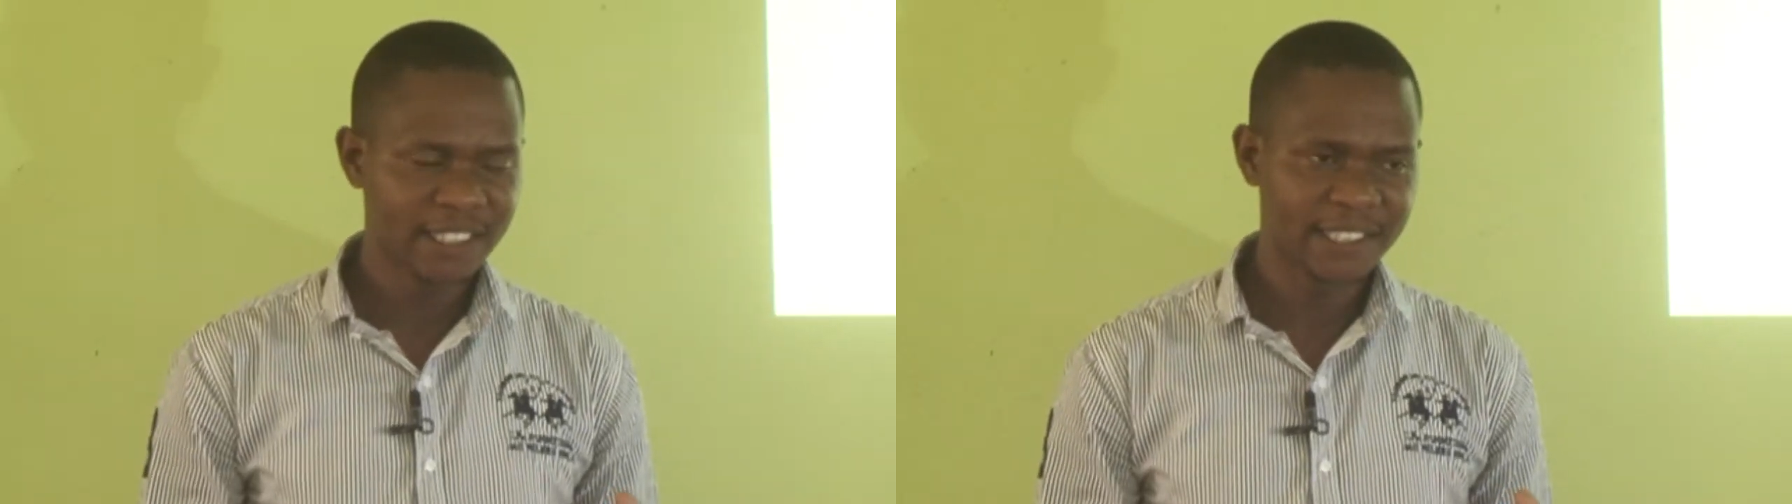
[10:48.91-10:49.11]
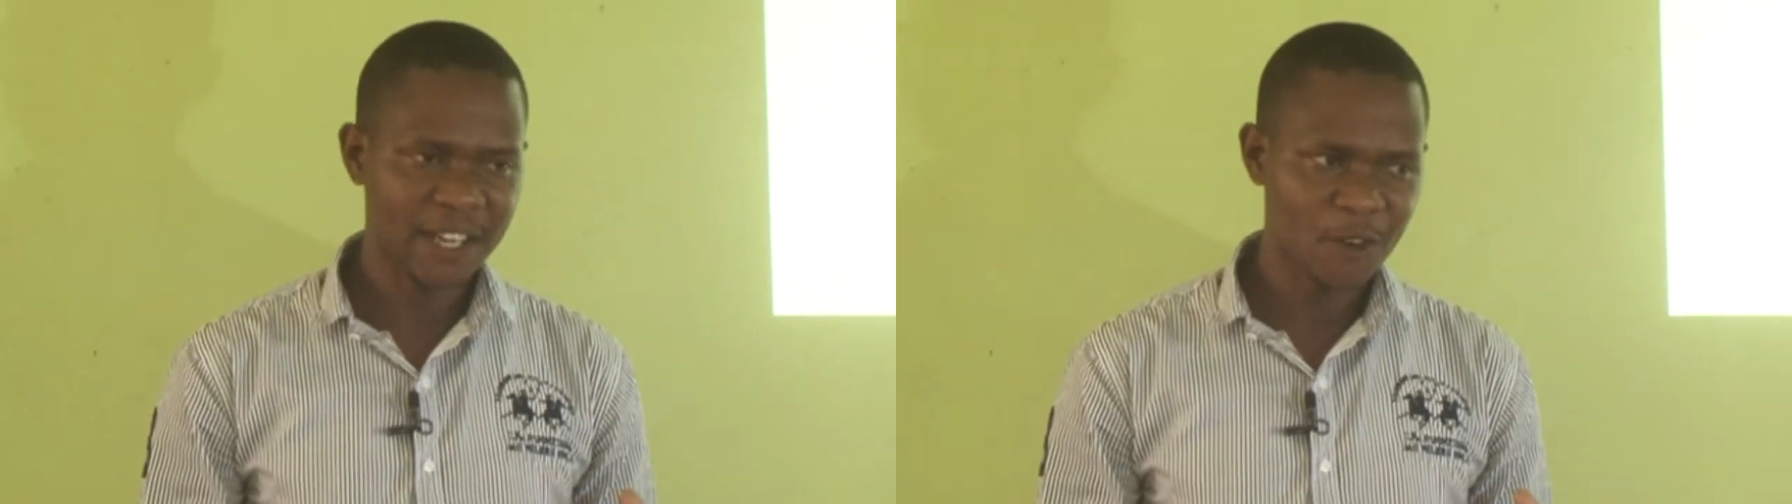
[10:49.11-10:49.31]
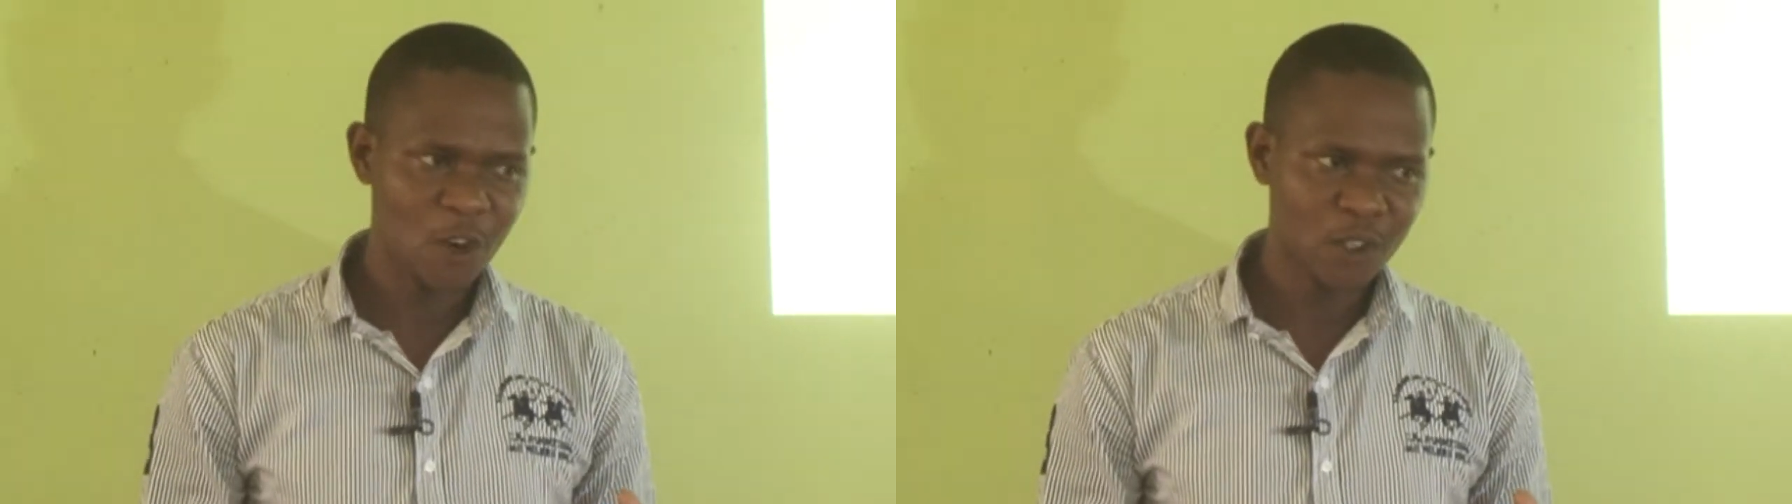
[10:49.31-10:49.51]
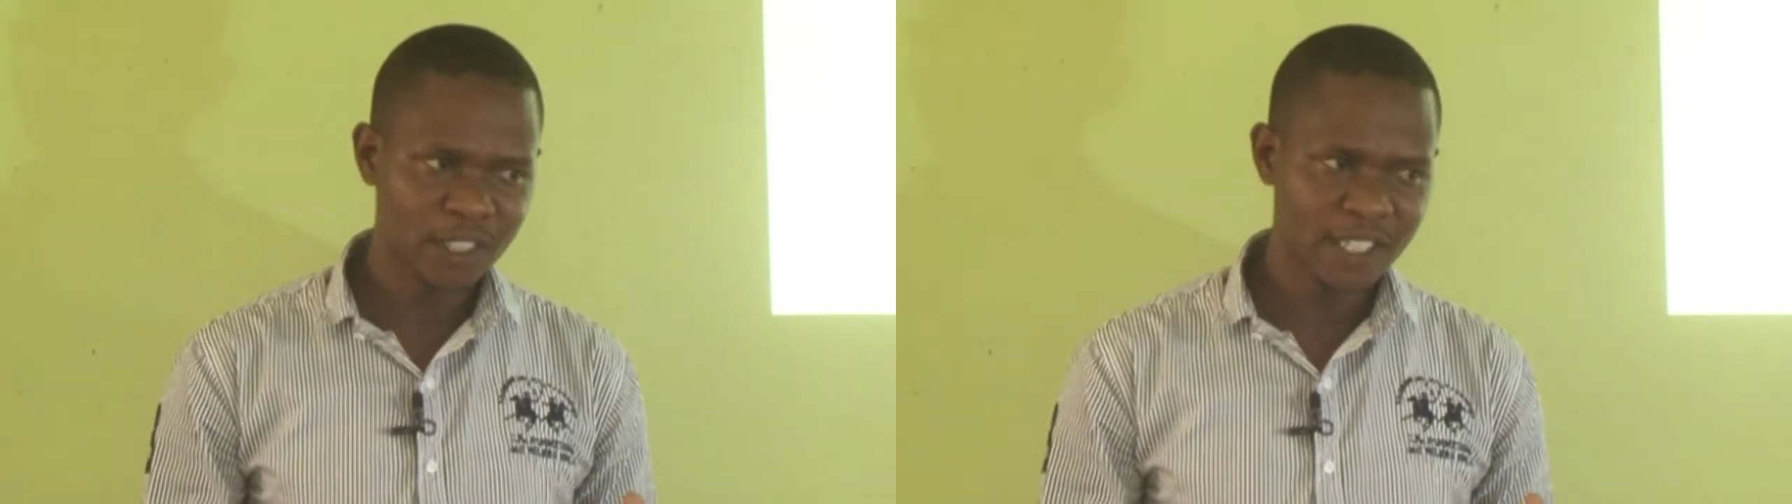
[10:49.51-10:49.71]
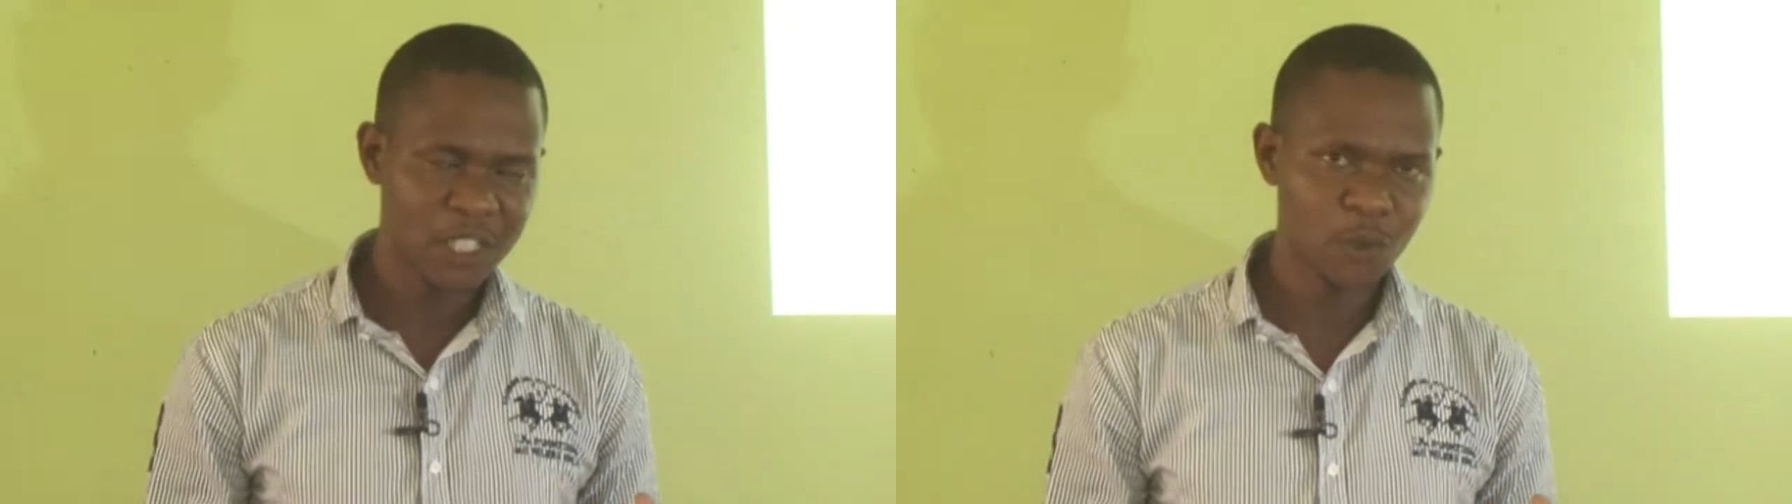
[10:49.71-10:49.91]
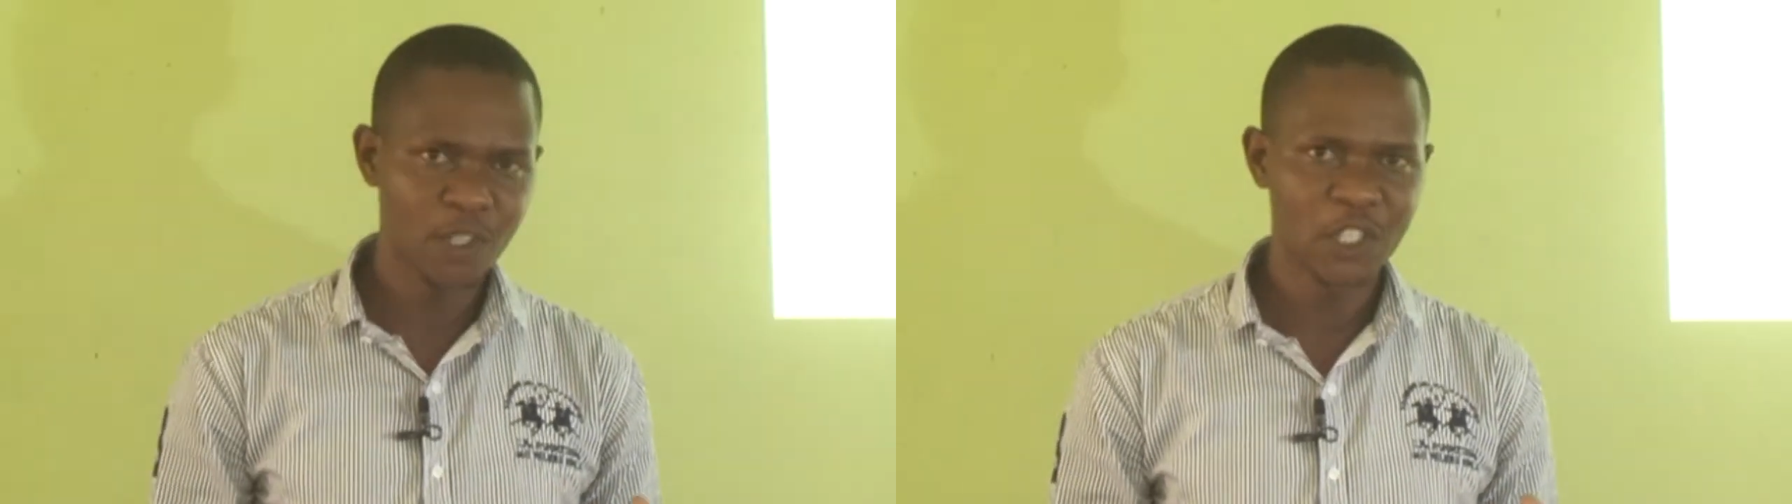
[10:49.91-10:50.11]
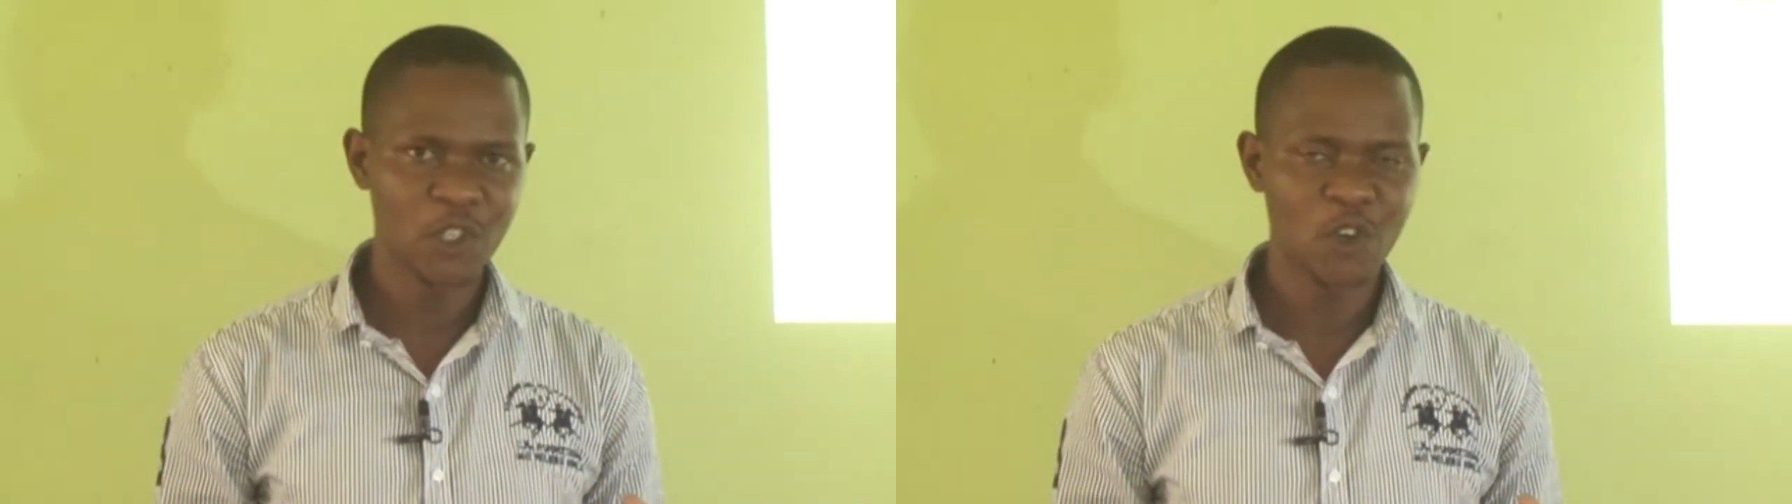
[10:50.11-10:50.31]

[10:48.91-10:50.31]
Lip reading: the cocktails which